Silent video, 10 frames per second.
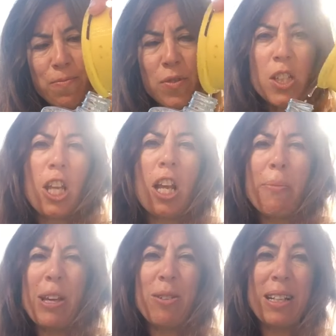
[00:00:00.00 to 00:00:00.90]
So you're going to
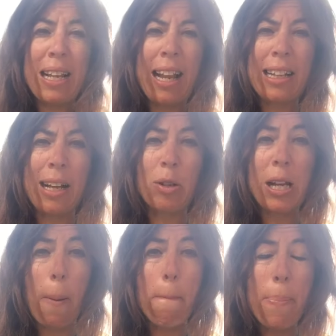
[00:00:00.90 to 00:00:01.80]
be using that language
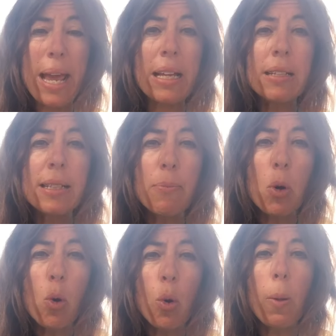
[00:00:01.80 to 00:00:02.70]
like big and
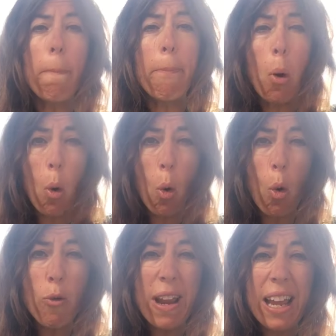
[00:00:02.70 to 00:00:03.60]
small,
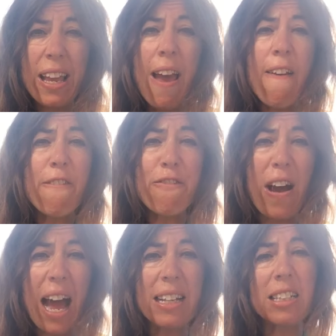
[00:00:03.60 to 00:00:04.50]
pouring,
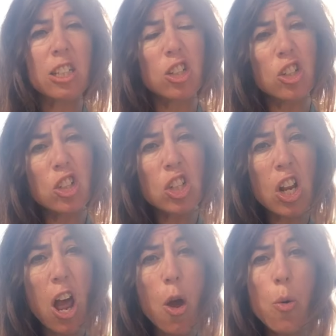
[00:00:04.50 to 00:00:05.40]
fast,
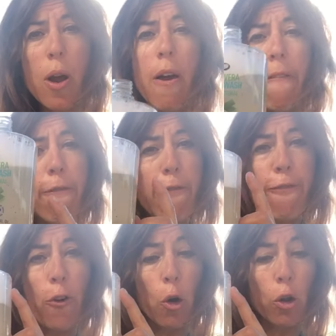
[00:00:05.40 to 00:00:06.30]
slow,
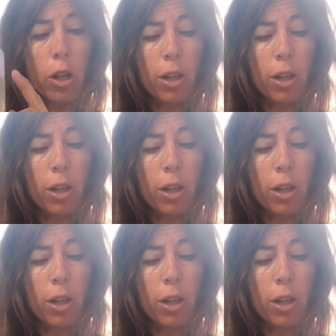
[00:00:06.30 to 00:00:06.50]
full